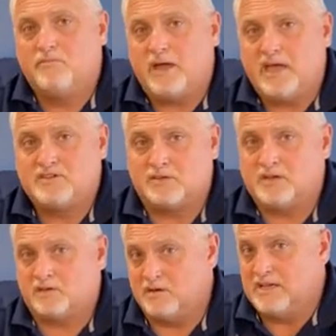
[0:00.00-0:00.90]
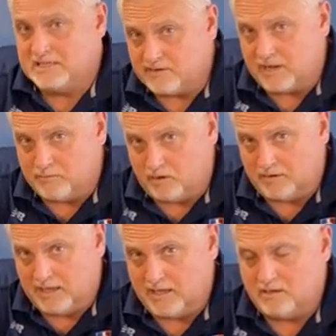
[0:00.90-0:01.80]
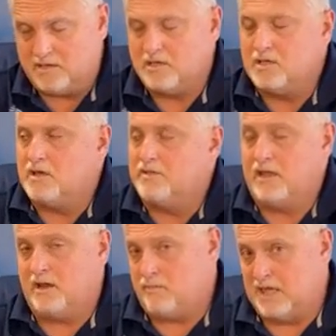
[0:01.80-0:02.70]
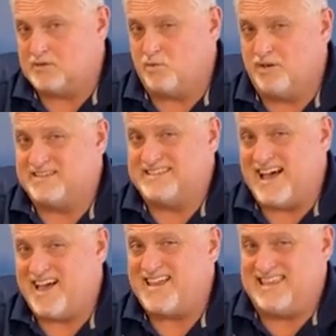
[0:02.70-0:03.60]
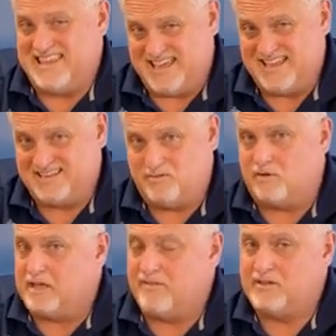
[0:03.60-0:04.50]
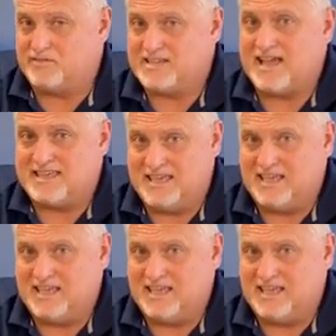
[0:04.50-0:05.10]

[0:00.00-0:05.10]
foam pad chest protector is available online. The air management one is not yet. Don't have enough stock